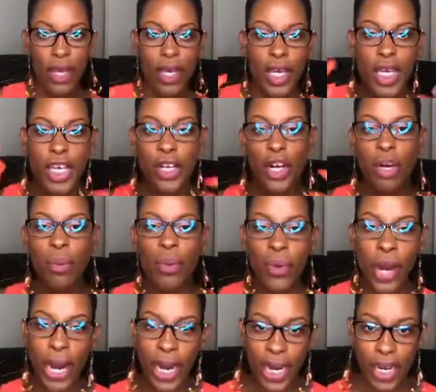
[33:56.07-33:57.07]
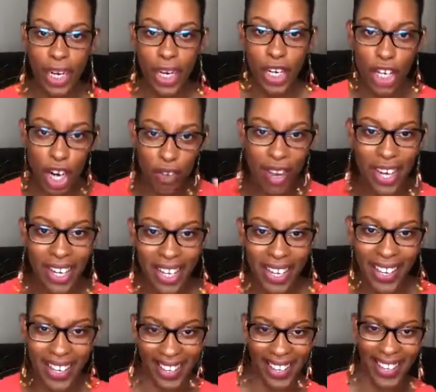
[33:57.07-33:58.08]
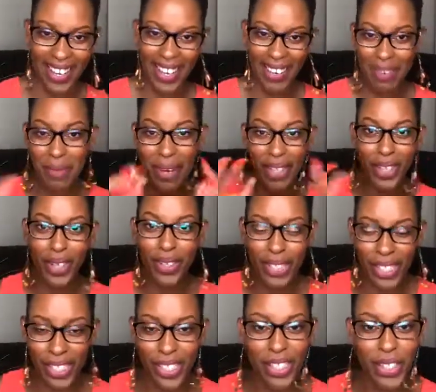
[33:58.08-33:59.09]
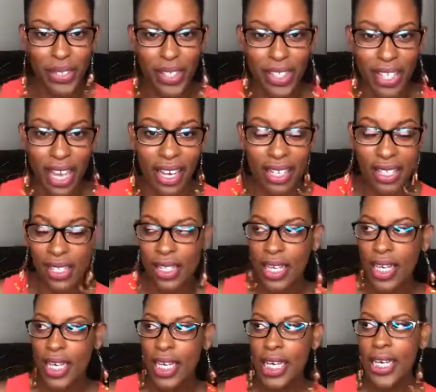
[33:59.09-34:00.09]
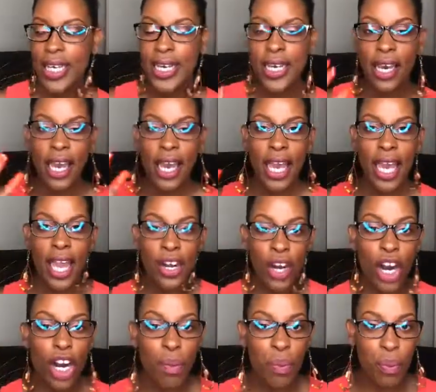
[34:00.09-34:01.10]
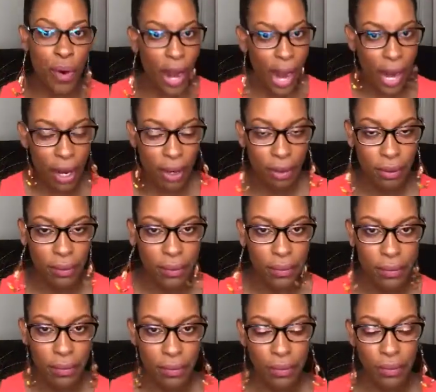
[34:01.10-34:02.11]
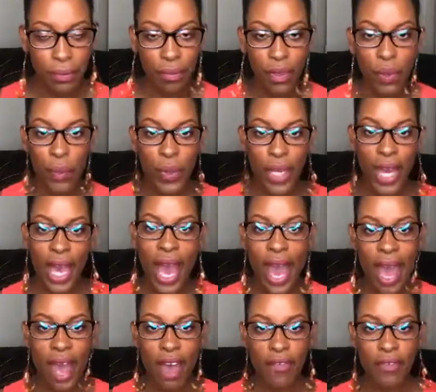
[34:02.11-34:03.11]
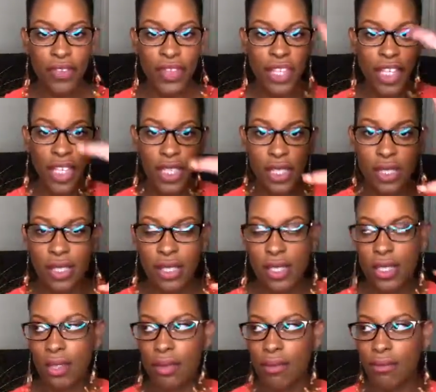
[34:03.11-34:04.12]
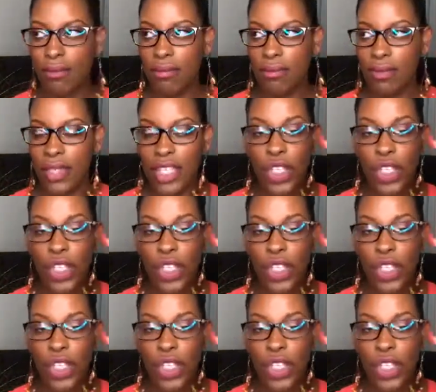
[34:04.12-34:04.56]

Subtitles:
In our brain, are y'all ready? We're about to go into neuroscience. In our brain, we have these let's